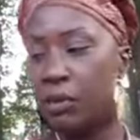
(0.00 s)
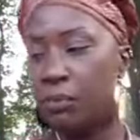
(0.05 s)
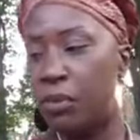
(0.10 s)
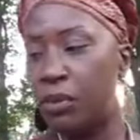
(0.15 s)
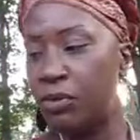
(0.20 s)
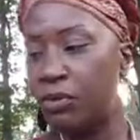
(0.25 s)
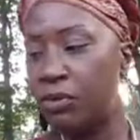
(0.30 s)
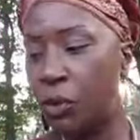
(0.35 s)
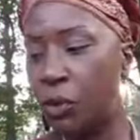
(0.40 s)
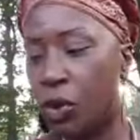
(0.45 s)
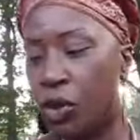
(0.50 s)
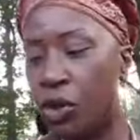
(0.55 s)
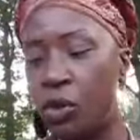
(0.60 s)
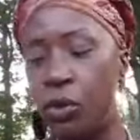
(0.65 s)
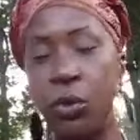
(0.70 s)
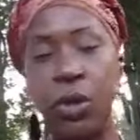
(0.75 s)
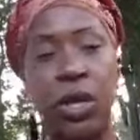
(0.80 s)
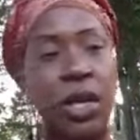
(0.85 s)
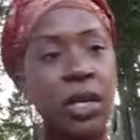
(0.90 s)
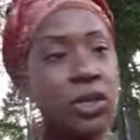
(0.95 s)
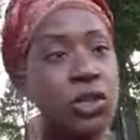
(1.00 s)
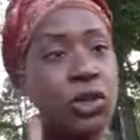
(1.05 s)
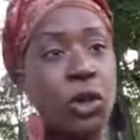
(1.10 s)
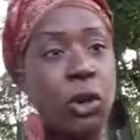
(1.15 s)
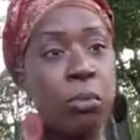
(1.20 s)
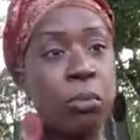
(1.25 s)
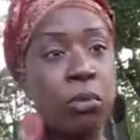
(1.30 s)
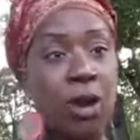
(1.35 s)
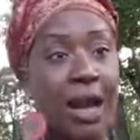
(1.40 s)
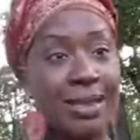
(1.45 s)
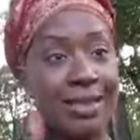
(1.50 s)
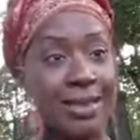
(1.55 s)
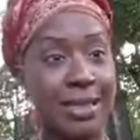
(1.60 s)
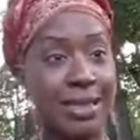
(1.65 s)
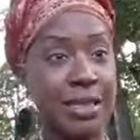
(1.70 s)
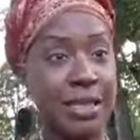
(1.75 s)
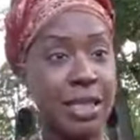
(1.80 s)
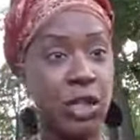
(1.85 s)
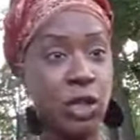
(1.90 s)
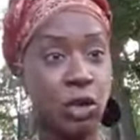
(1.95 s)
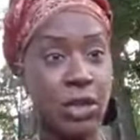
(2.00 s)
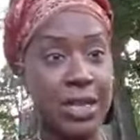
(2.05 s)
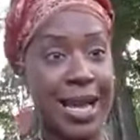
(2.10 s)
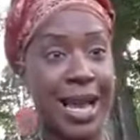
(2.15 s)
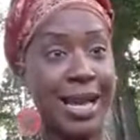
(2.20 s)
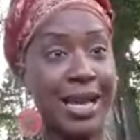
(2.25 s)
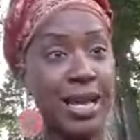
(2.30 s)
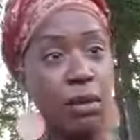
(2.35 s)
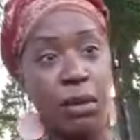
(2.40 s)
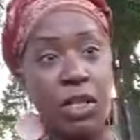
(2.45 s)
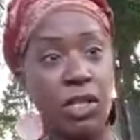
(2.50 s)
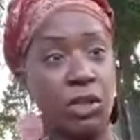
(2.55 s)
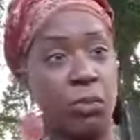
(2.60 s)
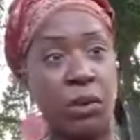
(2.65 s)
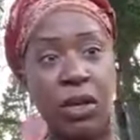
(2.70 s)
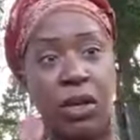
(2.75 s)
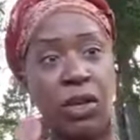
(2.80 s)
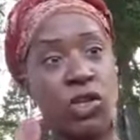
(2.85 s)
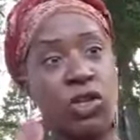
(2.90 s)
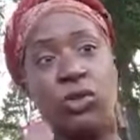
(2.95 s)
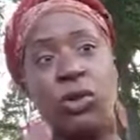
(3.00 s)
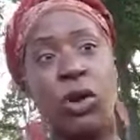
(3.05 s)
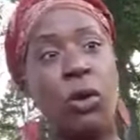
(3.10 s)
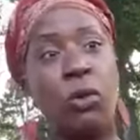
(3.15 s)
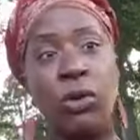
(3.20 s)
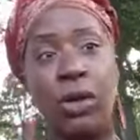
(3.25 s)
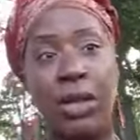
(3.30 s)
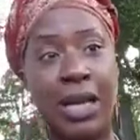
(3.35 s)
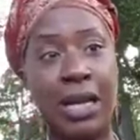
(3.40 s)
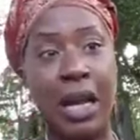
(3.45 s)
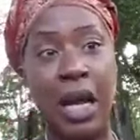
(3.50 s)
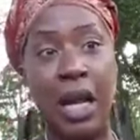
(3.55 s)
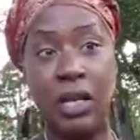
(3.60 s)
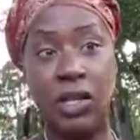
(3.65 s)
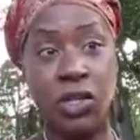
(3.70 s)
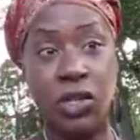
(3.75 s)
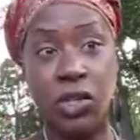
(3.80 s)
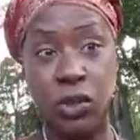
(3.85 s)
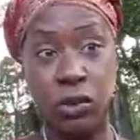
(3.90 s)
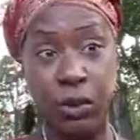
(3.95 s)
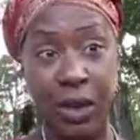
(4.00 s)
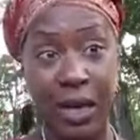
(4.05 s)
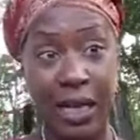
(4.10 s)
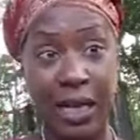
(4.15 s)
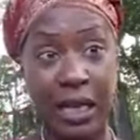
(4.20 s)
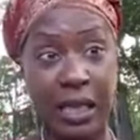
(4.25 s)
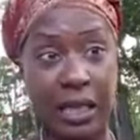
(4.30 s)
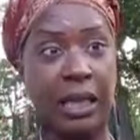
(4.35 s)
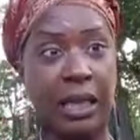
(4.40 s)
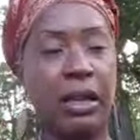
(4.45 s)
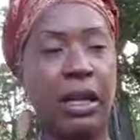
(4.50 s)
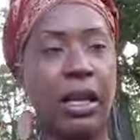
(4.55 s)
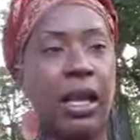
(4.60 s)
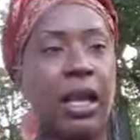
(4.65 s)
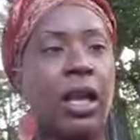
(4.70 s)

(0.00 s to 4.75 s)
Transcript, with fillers: before you can start processing your documents because you don't need us to do anything.